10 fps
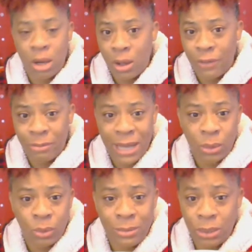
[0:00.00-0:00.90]
all the
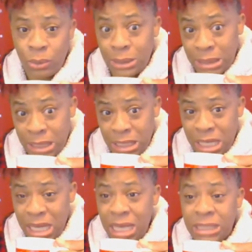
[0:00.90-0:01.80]
Black women who see
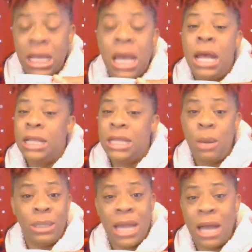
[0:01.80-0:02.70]
this, they
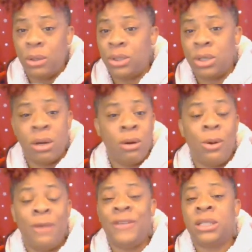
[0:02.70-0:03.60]
will not go to her
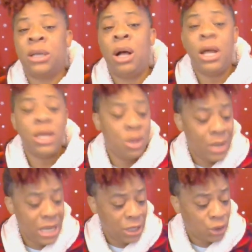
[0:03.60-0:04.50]
office. Call your
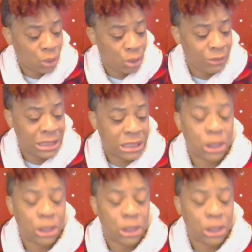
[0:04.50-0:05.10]
insurance